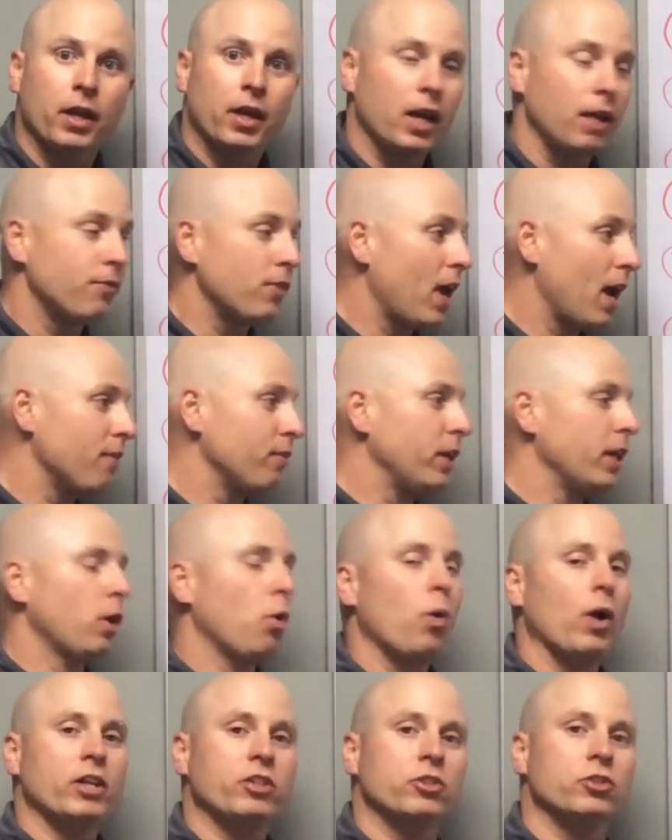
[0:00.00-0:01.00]
If you have any
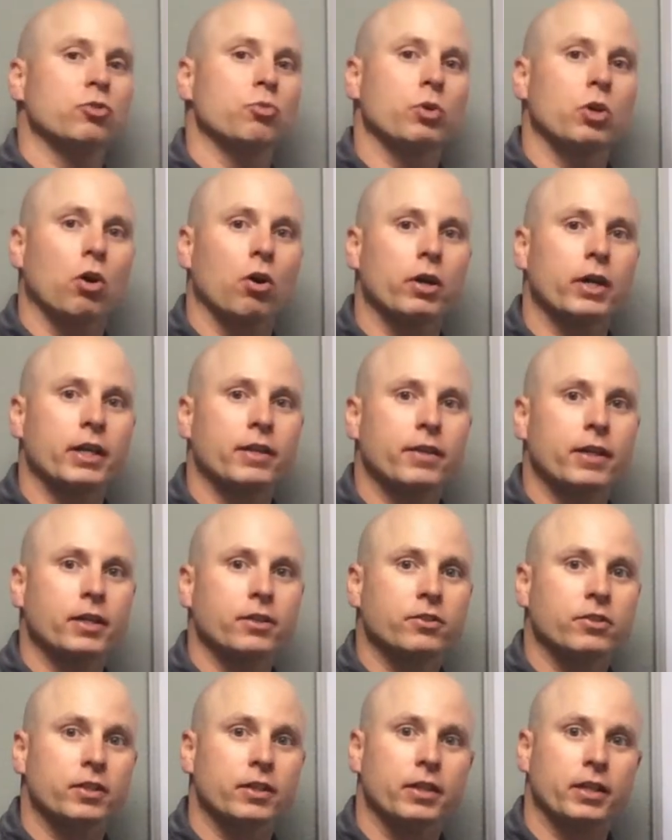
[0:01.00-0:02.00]
questions regarding
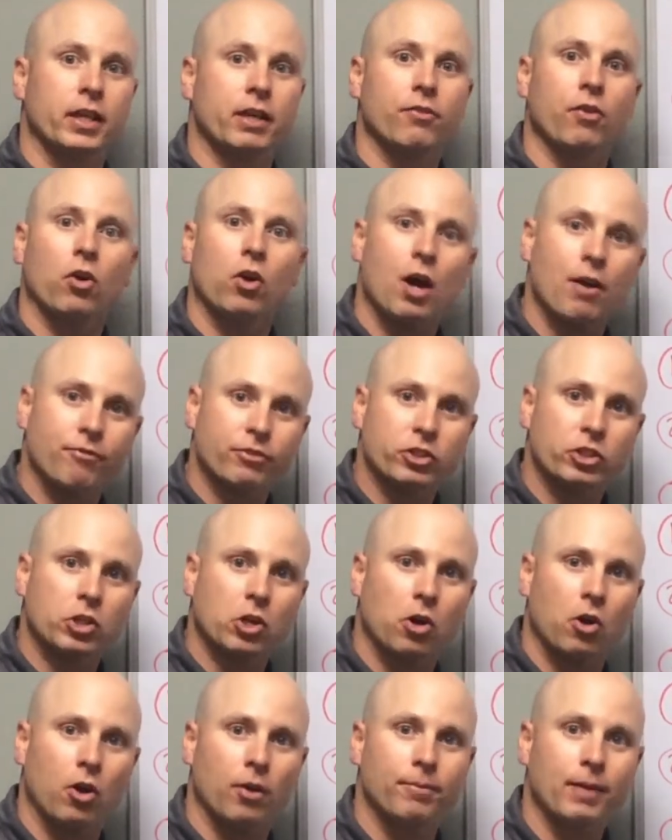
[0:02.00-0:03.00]
this, give our office a
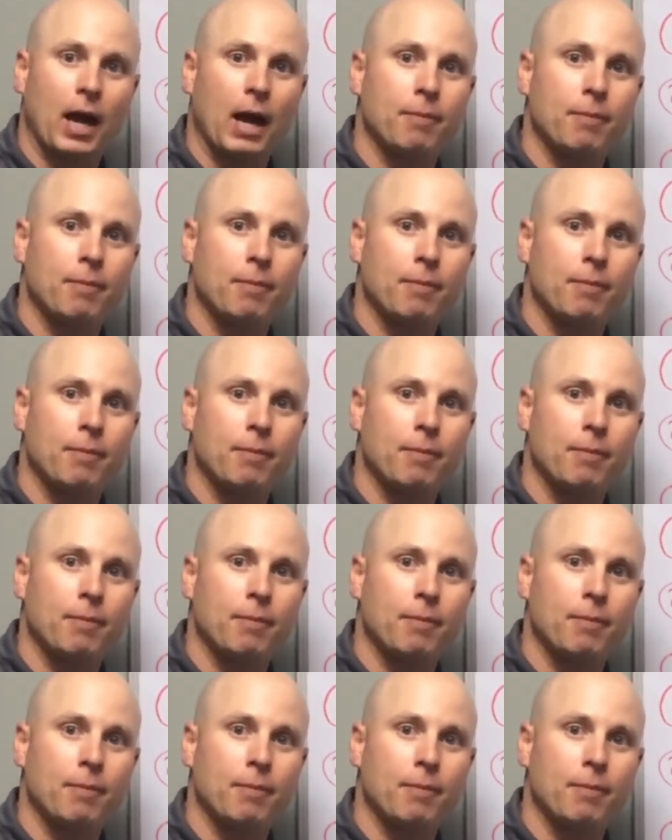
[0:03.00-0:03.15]
call.